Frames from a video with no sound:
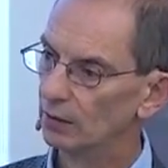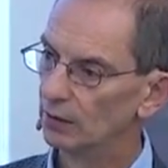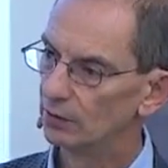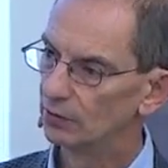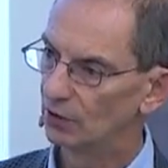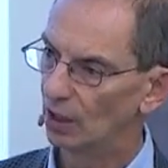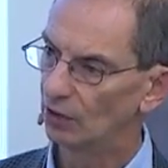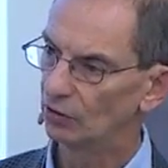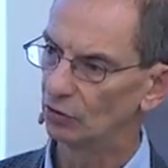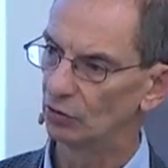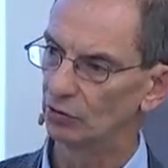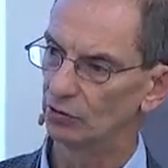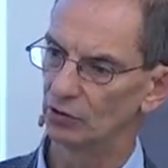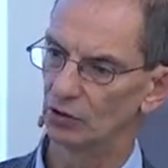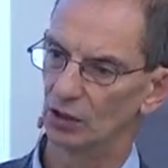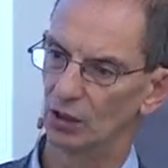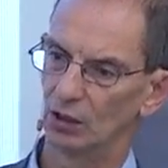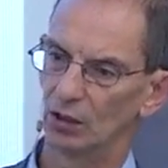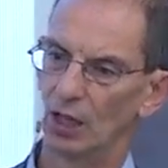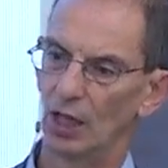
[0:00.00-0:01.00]
sexual
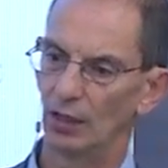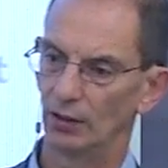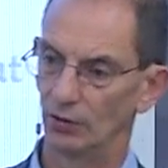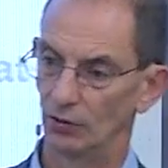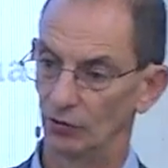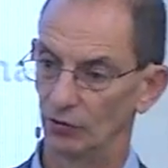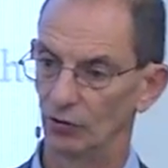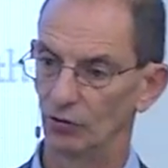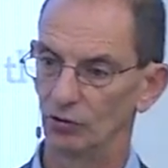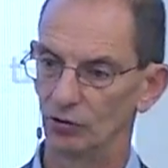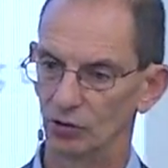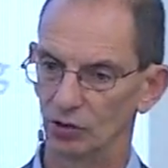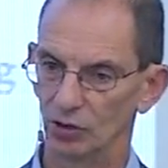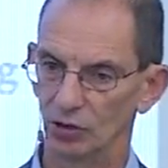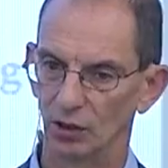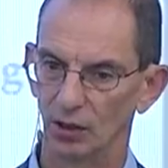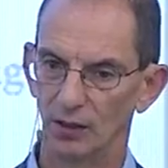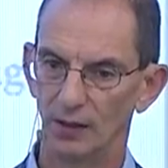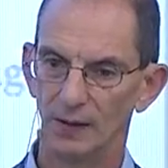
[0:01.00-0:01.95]
sin, and desertion.